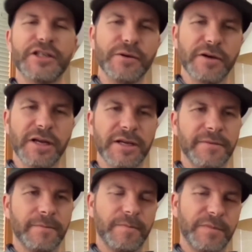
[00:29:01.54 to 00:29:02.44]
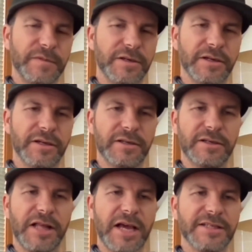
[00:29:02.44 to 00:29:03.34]
touring sort of
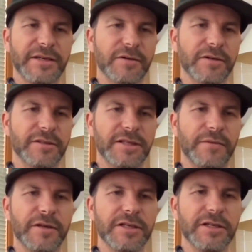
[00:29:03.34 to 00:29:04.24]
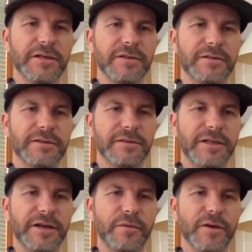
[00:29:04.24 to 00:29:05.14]
classic routes that we do
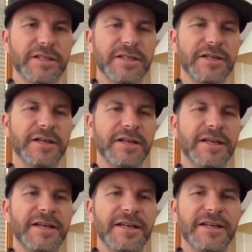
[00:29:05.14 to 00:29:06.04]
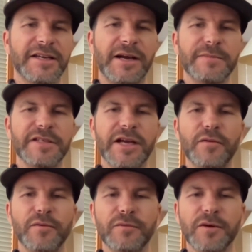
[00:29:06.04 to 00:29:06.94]
here at Whistler comes
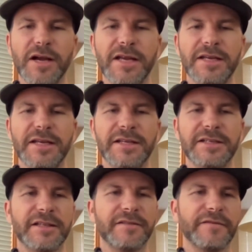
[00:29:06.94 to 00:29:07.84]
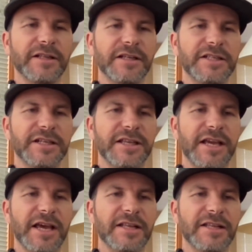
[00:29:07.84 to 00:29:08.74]
out right into the village. At
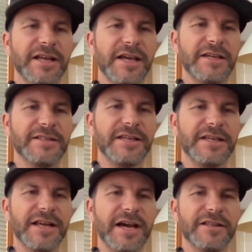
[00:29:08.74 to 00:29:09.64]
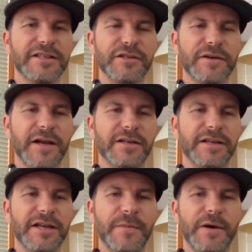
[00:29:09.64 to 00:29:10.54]
the end of the day, you ski down this trail
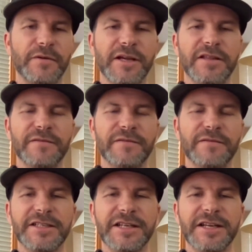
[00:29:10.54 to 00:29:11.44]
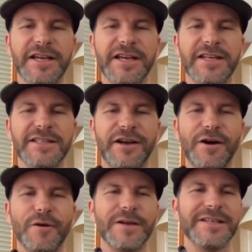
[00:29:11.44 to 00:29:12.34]
and you come out right in the village. And it
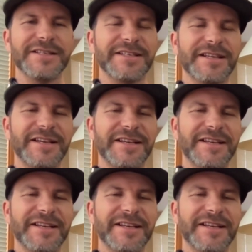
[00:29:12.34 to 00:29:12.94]
always